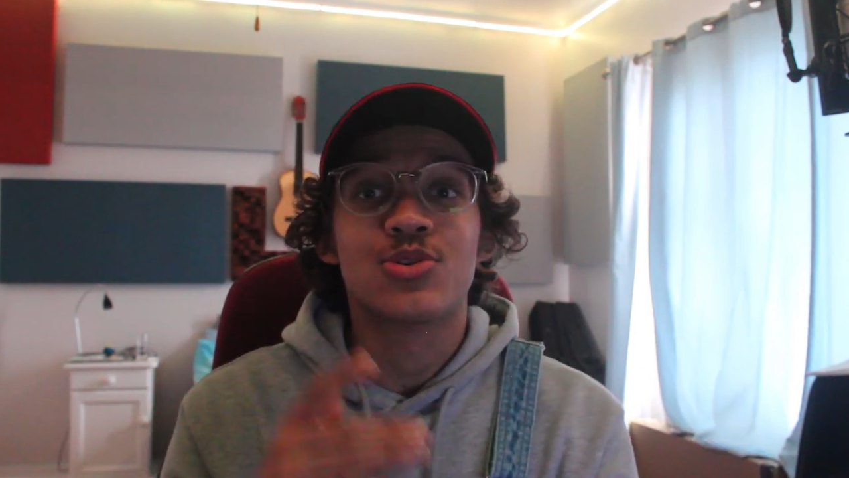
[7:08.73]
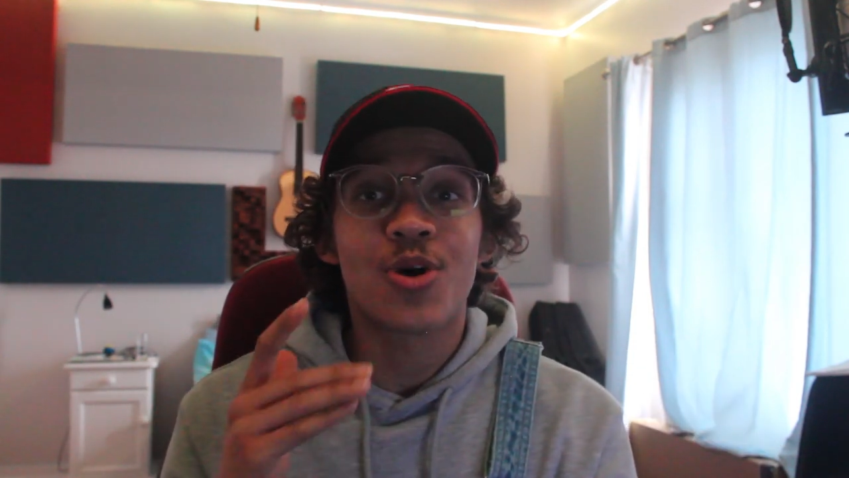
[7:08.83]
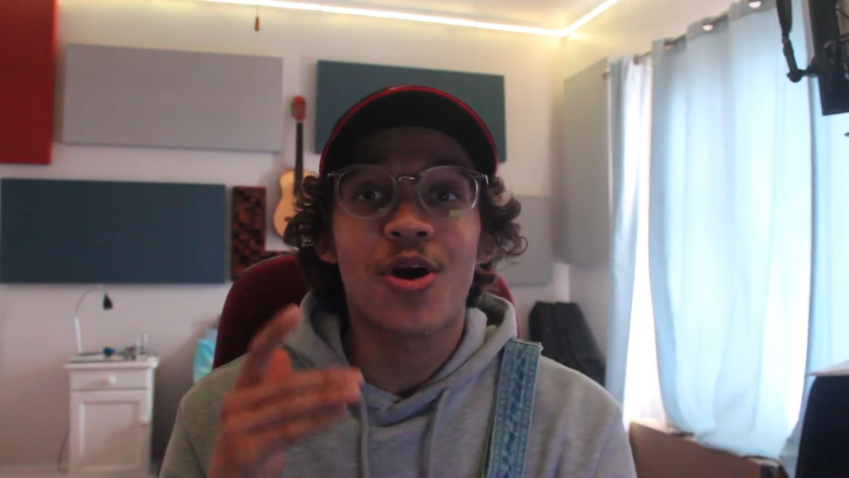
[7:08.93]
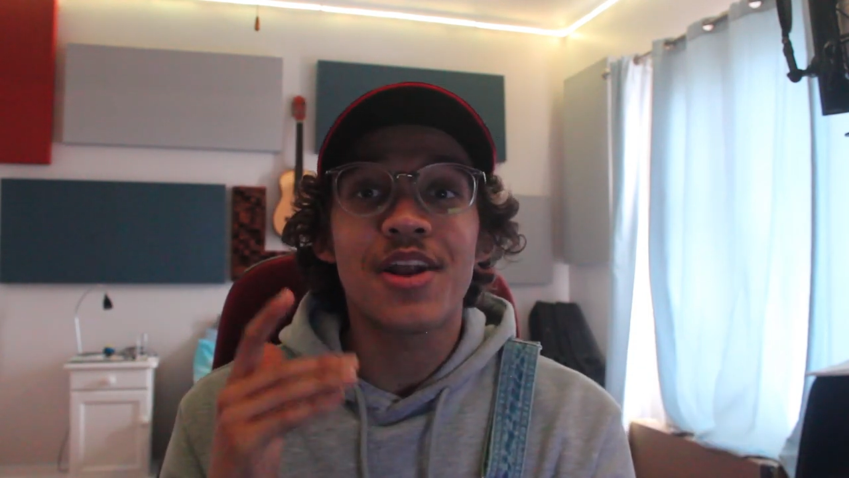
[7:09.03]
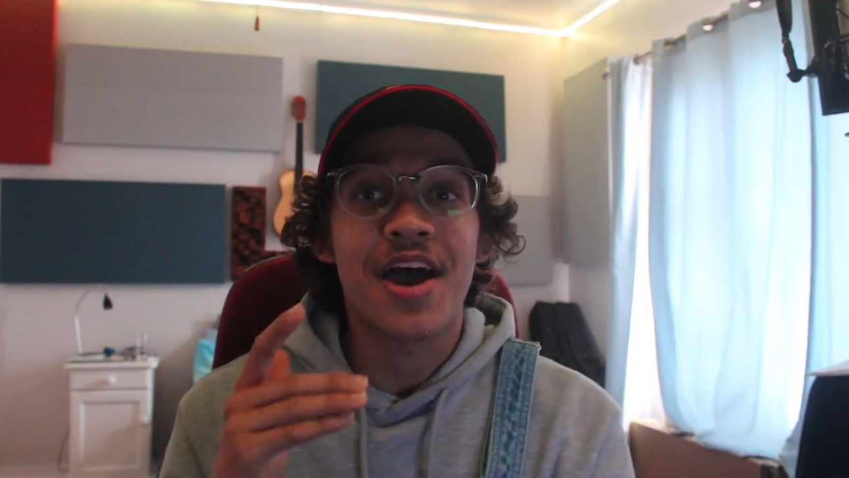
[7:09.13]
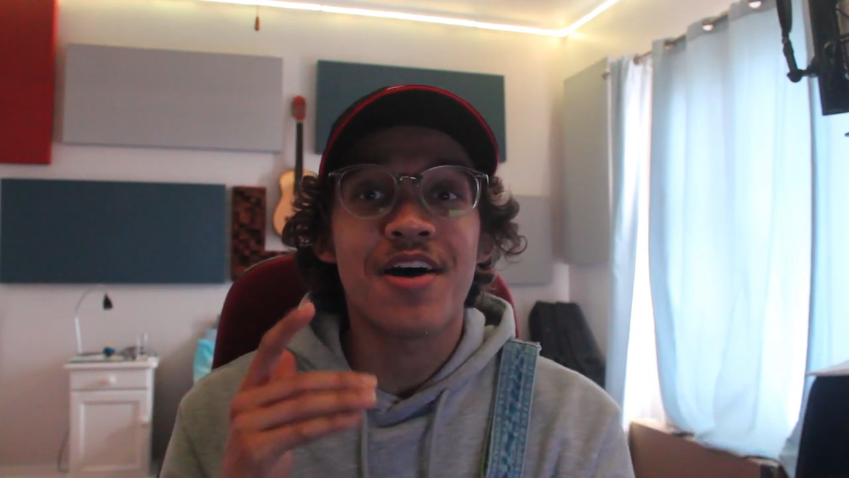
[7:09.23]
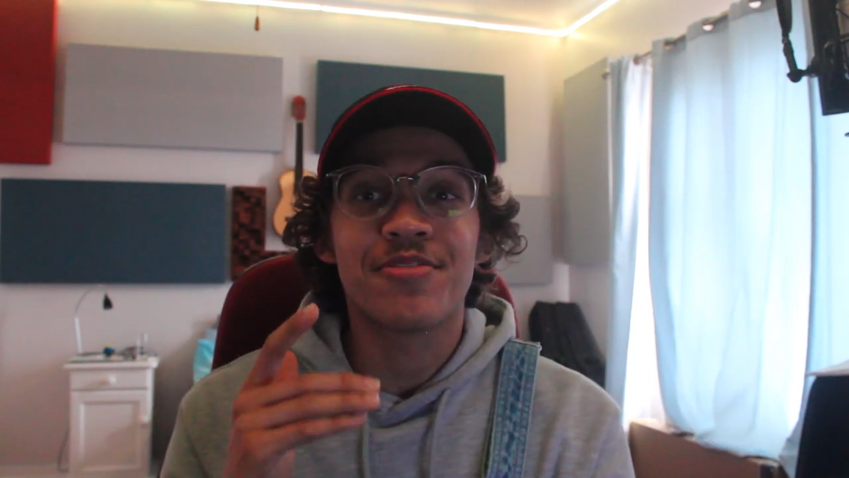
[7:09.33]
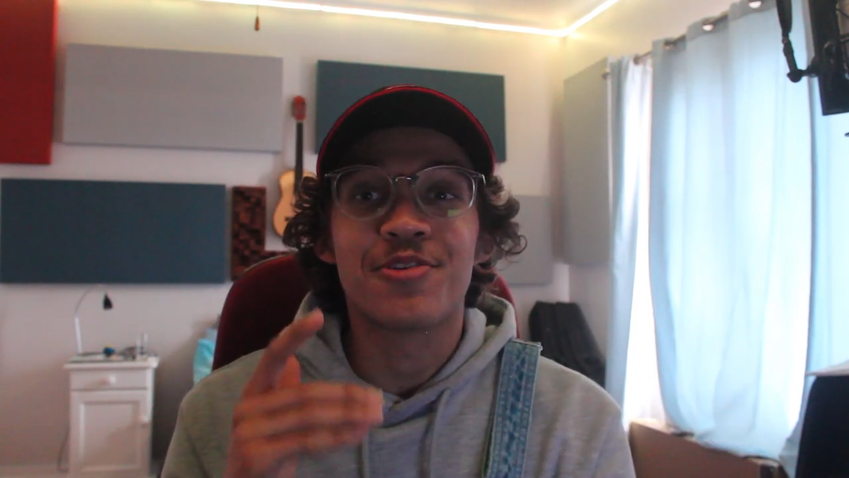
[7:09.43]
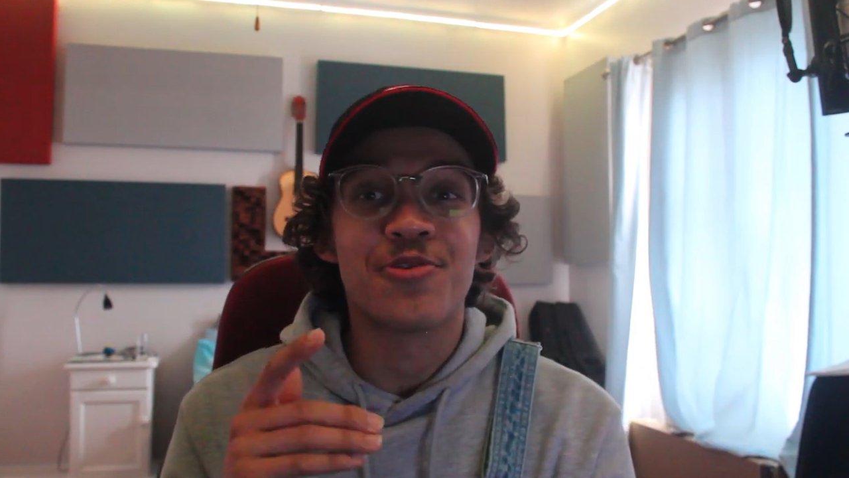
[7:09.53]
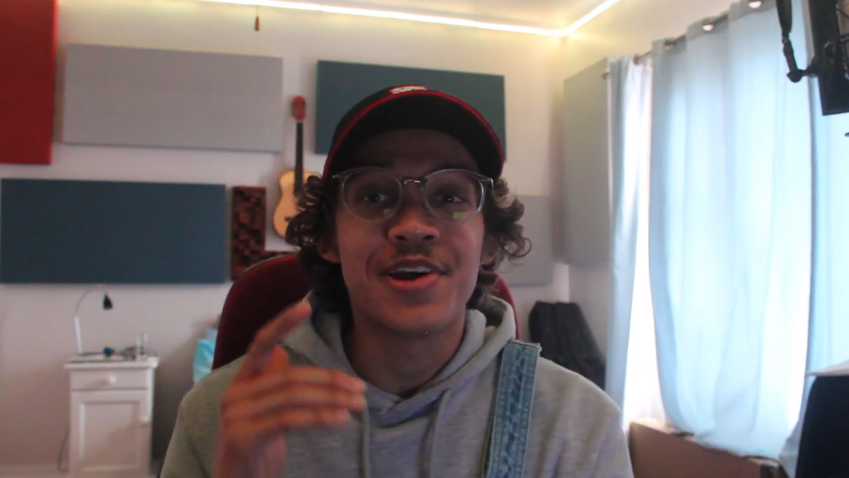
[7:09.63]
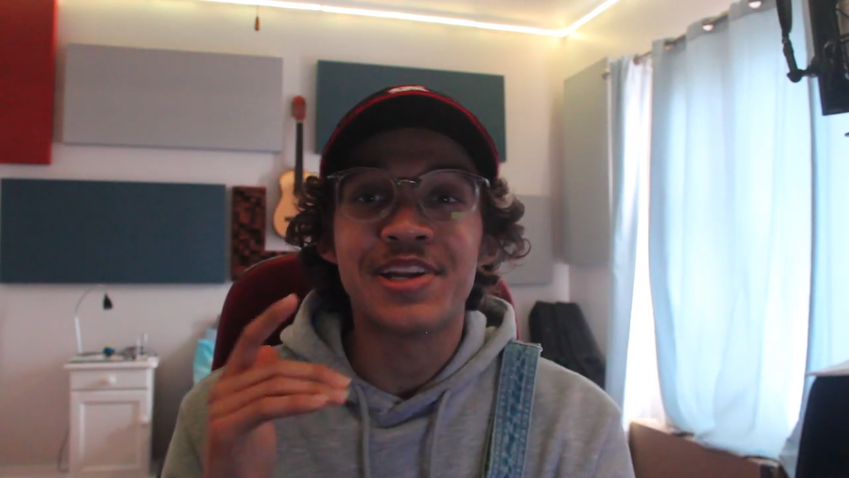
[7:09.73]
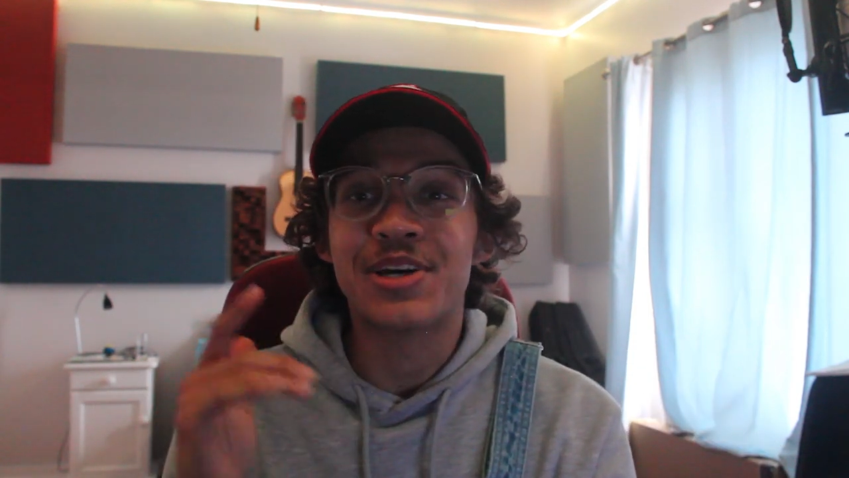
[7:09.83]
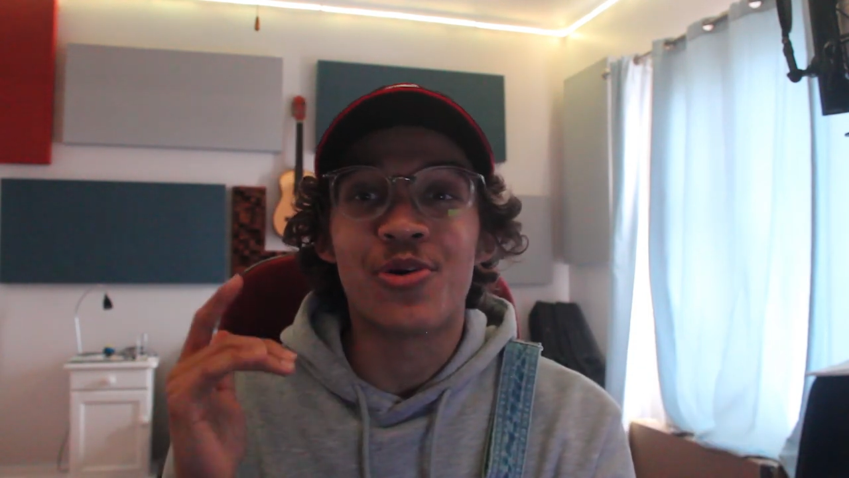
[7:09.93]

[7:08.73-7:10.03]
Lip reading: you can't have a really